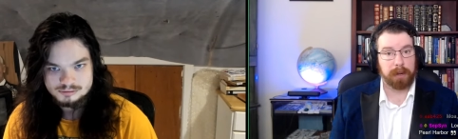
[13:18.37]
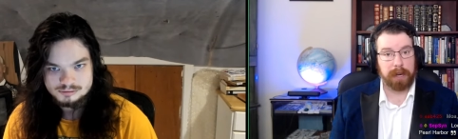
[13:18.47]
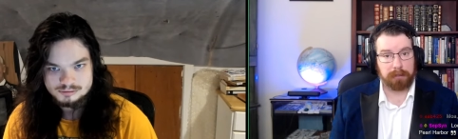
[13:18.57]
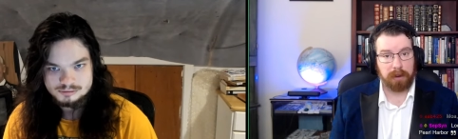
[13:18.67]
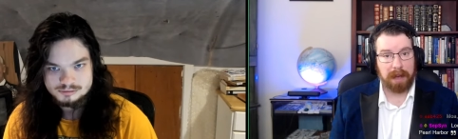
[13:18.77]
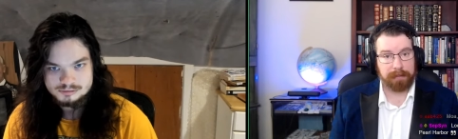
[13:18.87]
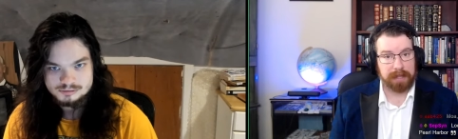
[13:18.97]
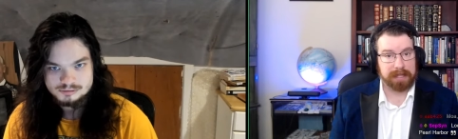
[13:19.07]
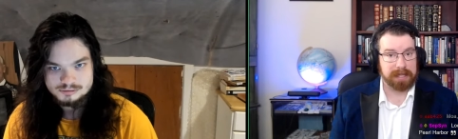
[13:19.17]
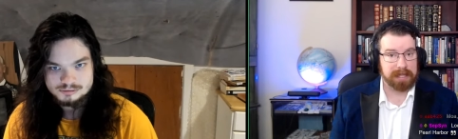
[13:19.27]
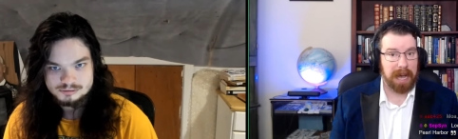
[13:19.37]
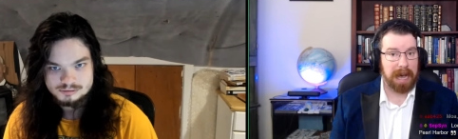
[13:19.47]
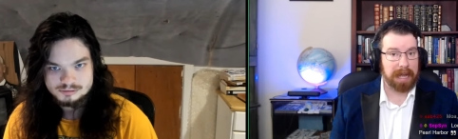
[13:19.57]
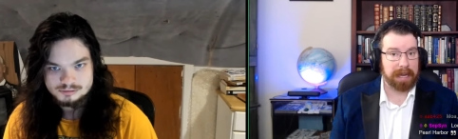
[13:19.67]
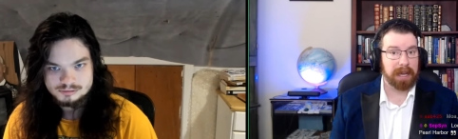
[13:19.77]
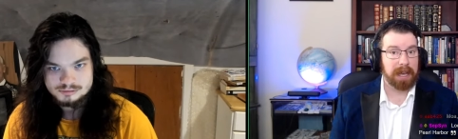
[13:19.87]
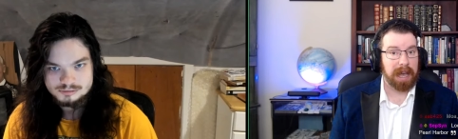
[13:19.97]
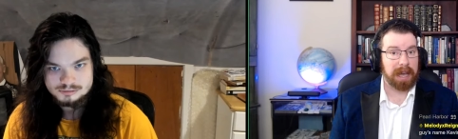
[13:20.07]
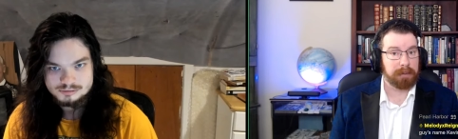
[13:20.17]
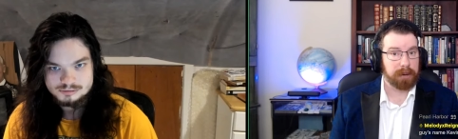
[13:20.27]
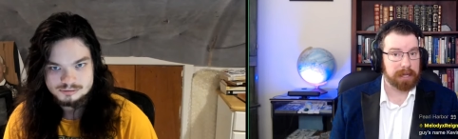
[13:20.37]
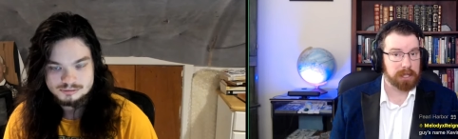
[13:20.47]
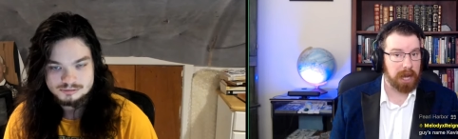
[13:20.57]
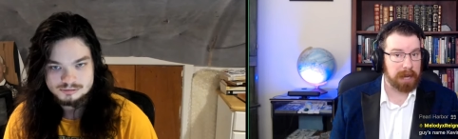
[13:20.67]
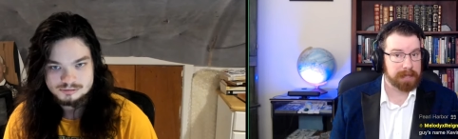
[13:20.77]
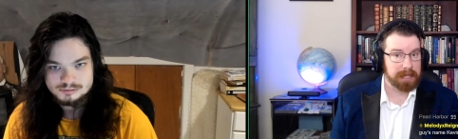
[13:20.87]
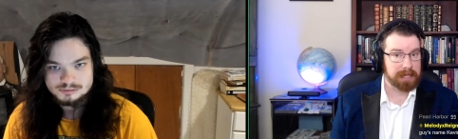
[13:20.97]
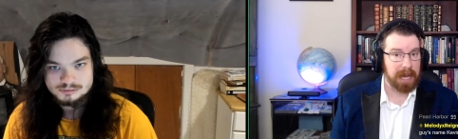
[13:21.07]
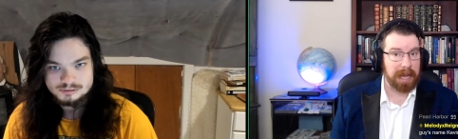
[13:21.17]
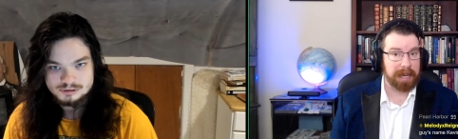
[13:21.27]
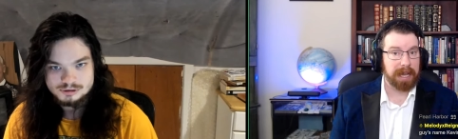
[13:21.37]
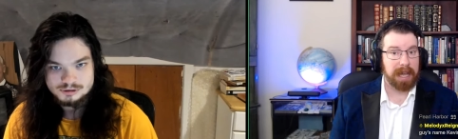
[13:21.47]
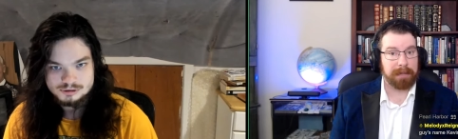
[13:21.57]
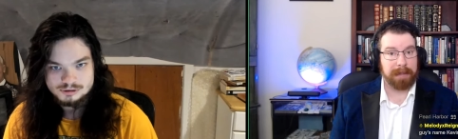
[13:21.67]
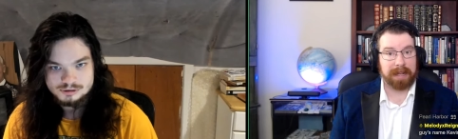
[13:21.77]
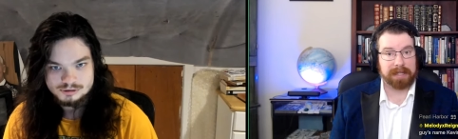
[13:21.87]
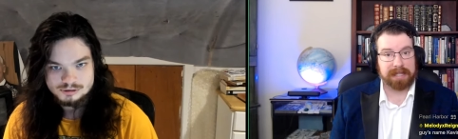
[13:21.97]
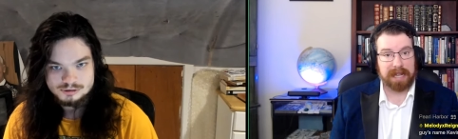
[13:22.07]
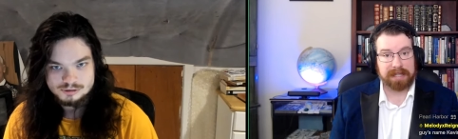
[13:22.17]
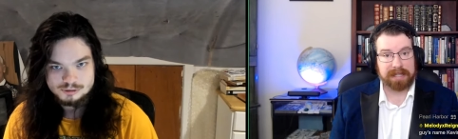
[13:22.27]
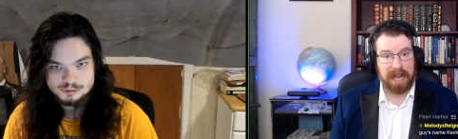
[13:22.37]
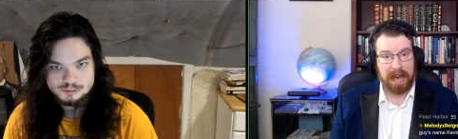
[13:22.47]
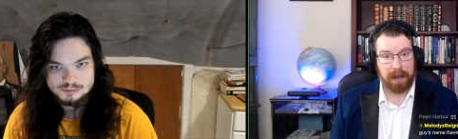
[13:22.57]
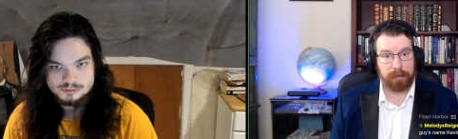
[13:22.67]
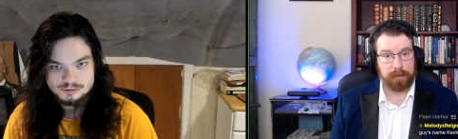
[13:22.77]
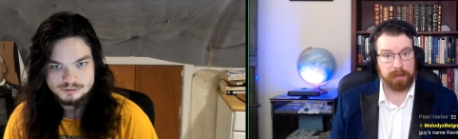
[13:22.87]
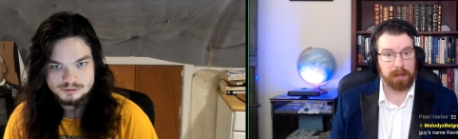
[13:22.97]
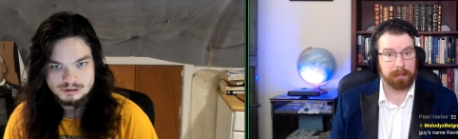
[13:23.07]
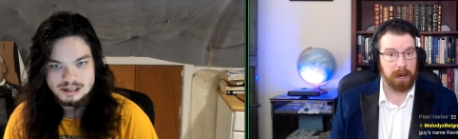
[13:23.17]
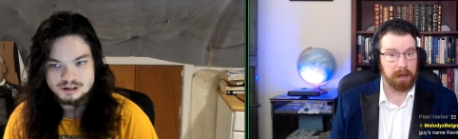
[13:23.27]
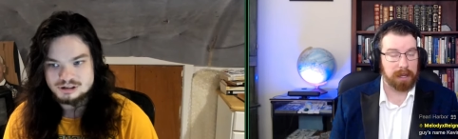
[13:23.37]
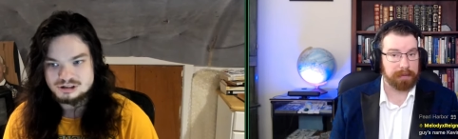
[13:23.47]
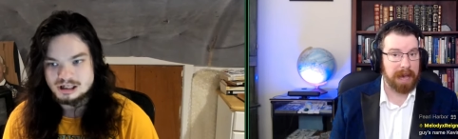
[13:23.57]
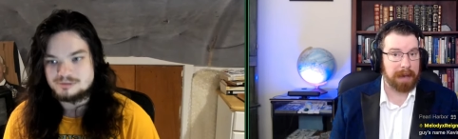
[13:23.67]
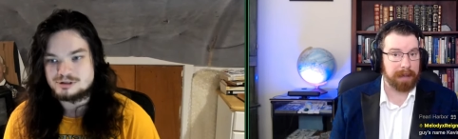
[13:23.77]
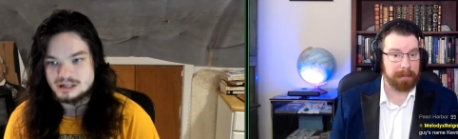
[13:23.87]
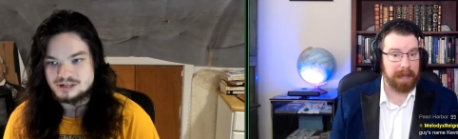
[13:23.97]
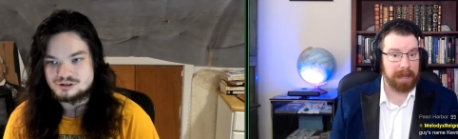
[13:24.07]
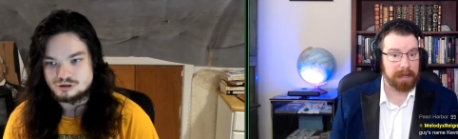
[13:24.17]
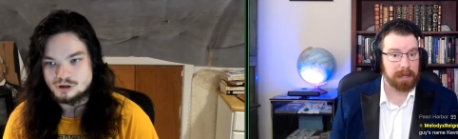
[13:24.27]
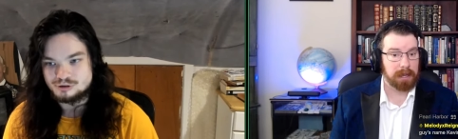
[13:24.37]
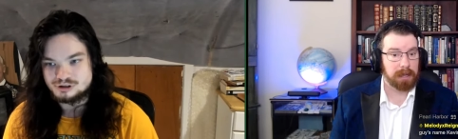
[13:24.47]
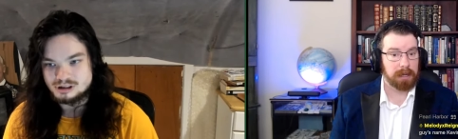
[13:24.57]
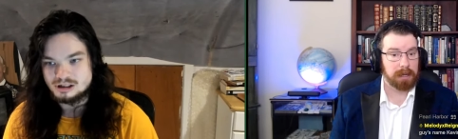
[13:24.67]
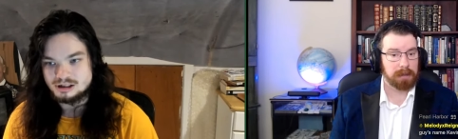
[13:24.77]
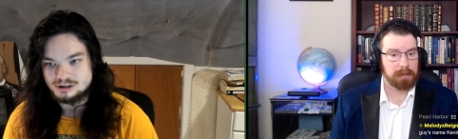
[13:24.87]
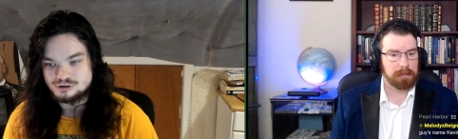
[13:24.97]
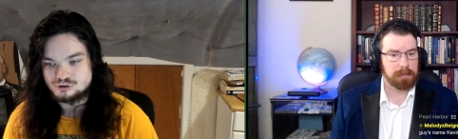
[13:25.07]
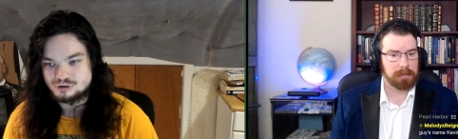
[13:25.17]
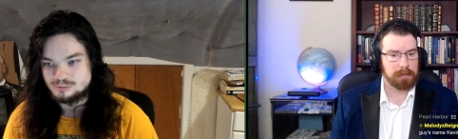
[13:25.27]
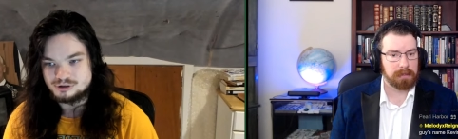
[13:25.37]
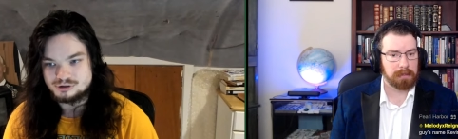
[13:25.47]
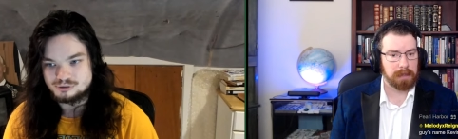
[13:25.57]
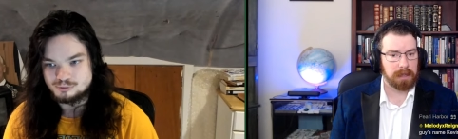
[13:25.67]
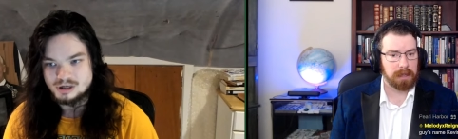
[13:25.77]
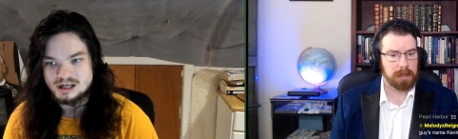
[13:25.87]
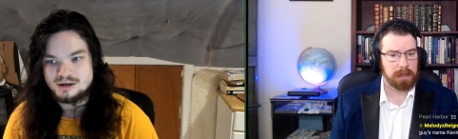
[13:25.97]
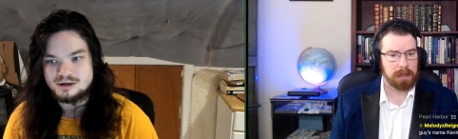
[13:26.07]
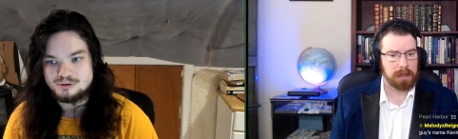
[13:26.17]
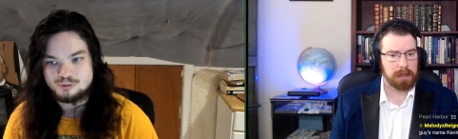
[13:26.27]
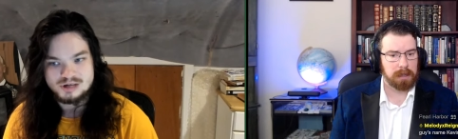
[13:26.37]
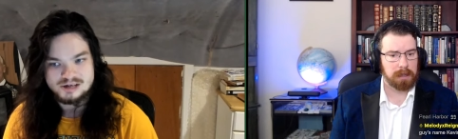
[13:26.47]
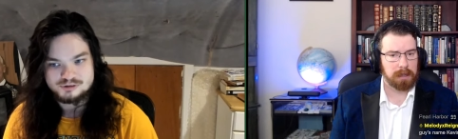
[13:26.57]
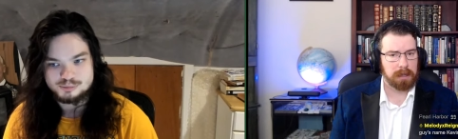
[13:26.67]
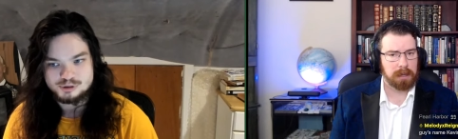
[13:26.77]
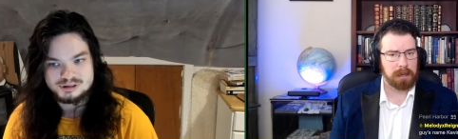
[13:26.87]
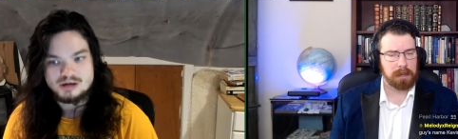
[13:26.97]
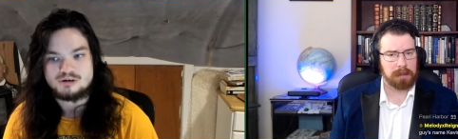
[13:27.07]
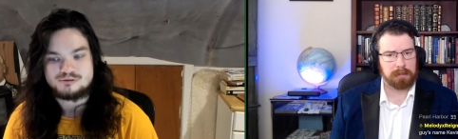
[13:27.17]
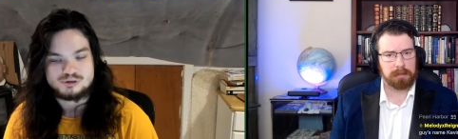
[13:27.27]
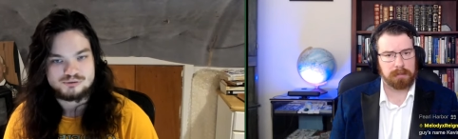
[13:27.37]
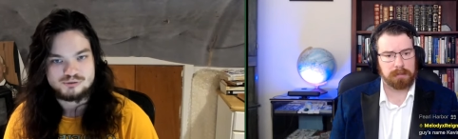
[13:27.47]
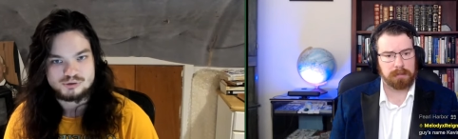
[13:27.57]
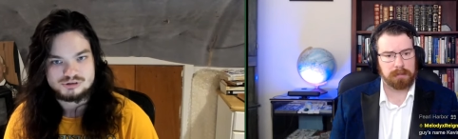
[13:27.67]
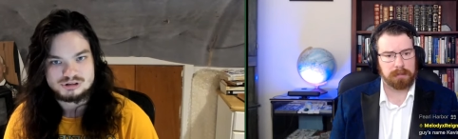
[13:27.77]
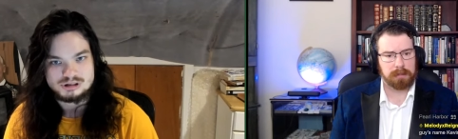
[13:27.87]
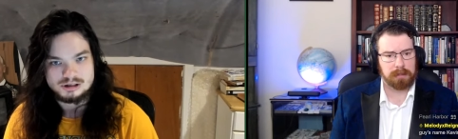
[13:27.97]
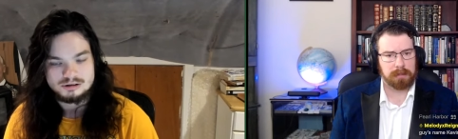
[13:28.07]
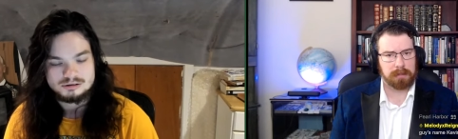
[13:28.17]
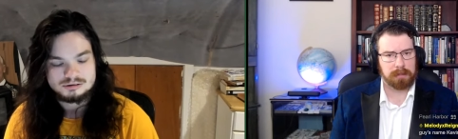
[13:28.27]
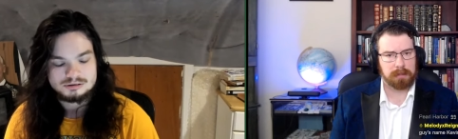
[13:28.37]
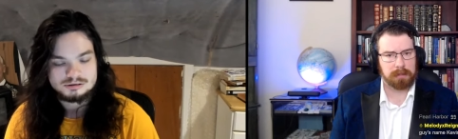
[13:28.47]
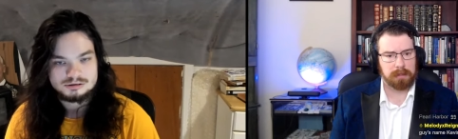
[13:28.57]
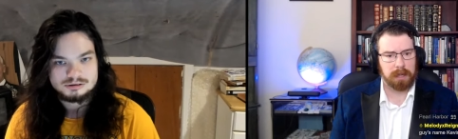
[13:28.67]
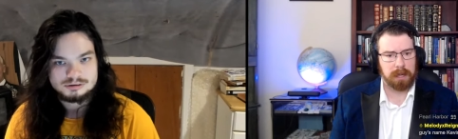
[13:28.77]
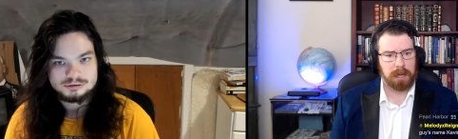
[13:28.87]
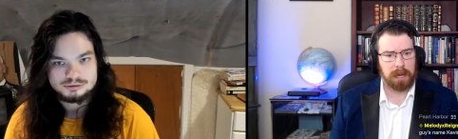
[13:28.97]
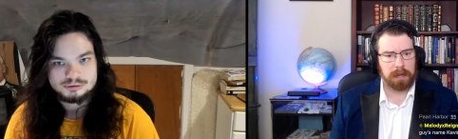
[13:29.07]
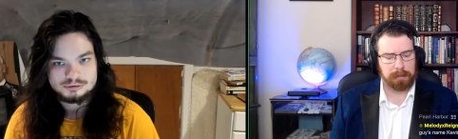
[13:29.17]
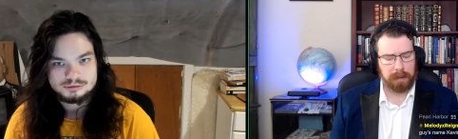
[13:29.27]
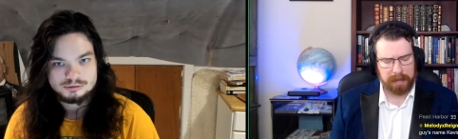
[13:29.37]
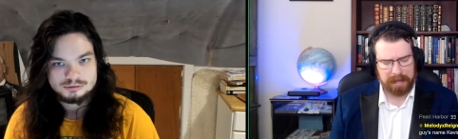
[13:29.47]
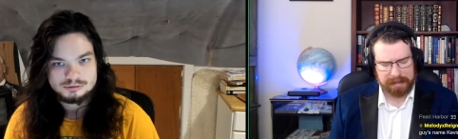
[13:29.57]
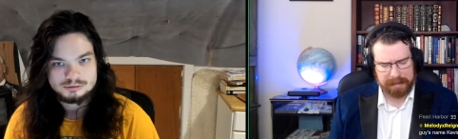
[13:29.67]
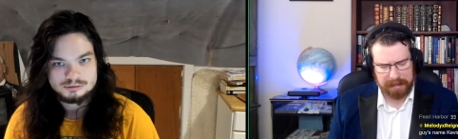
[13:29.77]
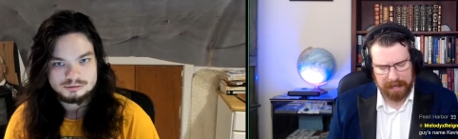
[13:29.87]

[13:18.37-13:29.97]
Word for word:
Speaker 1: putting profits aside and putting jobs aside, it makes sense to have the. Yeah, you can subsidize your
Speaker 2: own steel industry, but why do we have to put tariffs on foreign steel?
Speaker 1: Well, it's